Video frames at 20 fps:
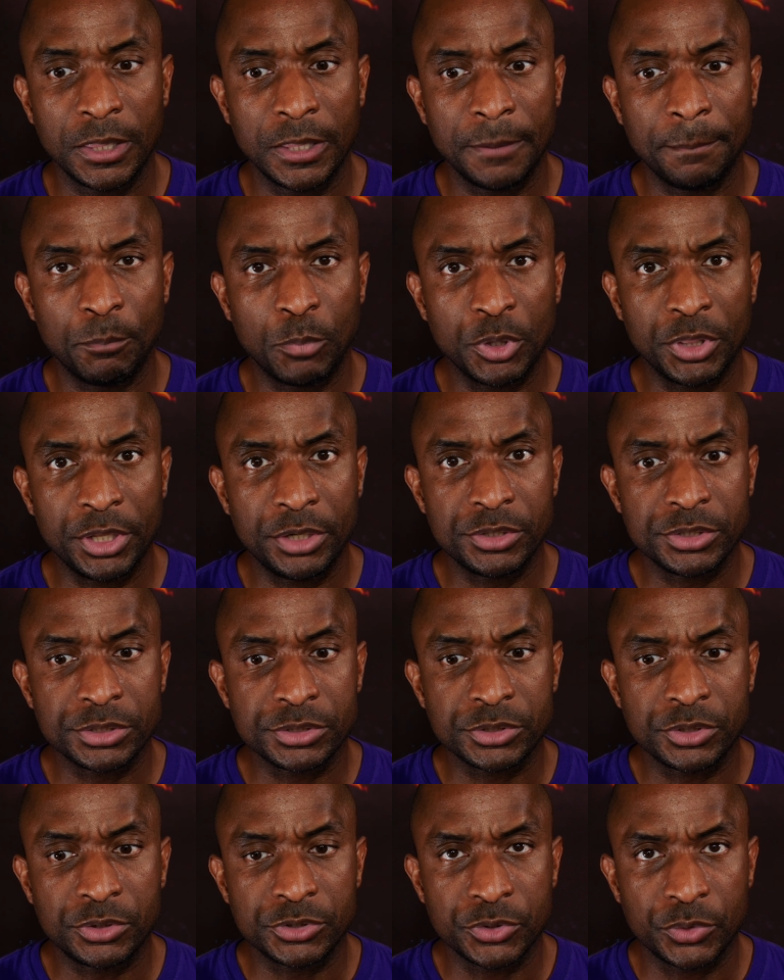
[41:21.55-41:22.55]
But then
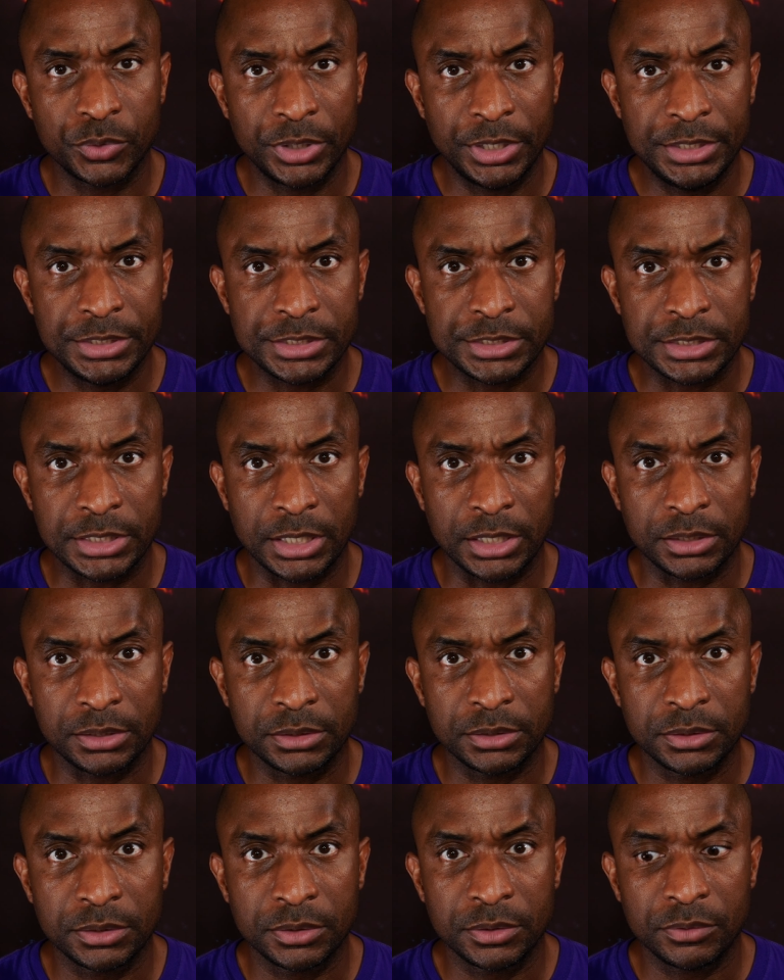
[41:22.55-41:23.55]
there's also insight
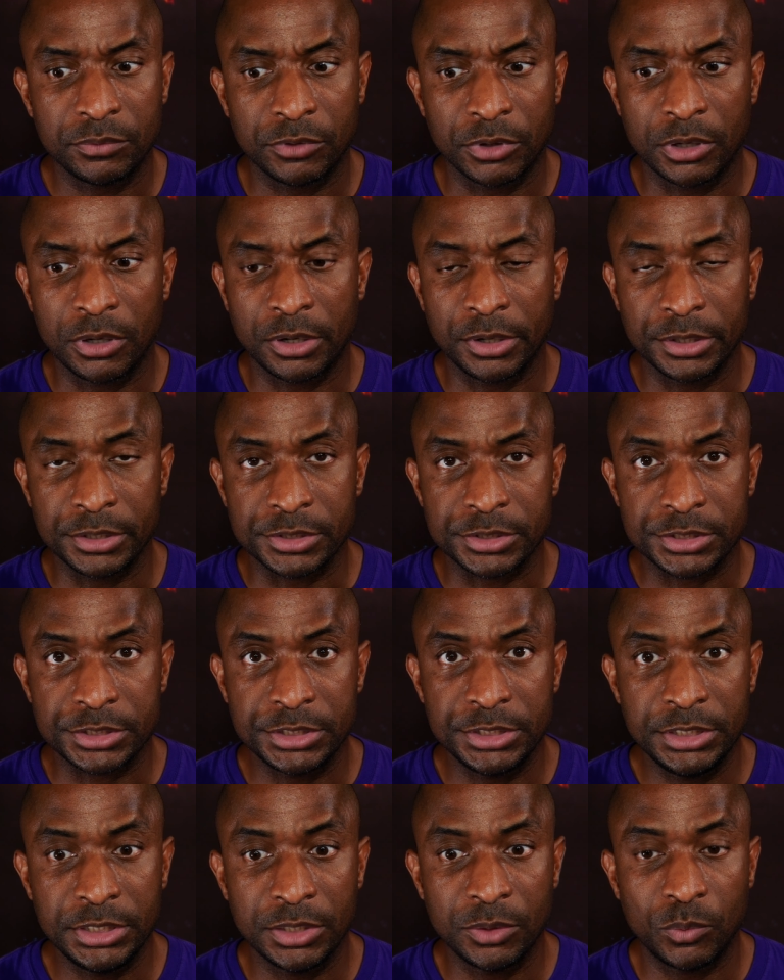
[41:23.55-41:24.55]
regarding
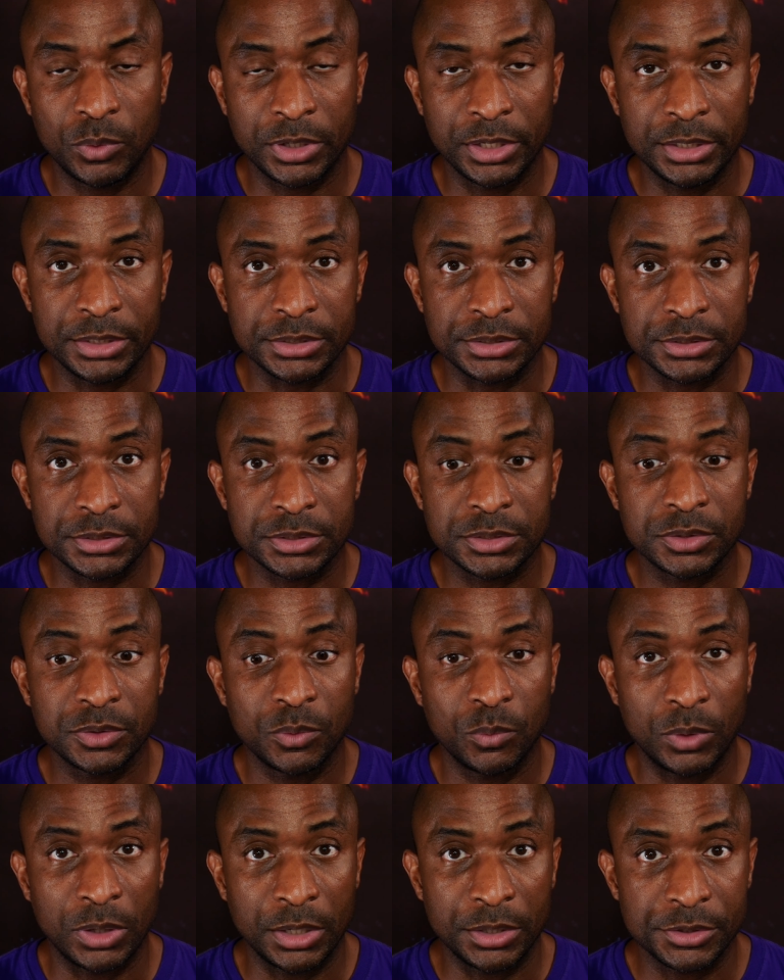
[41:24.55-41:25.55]
seeing what is
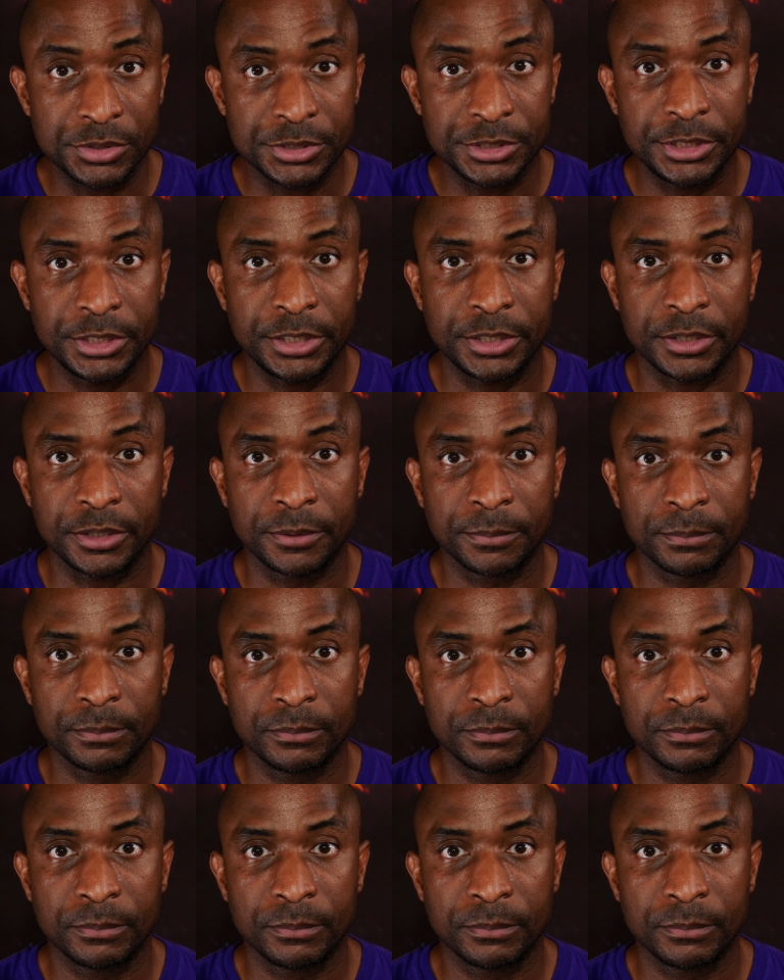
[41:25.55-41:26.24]
while it is there.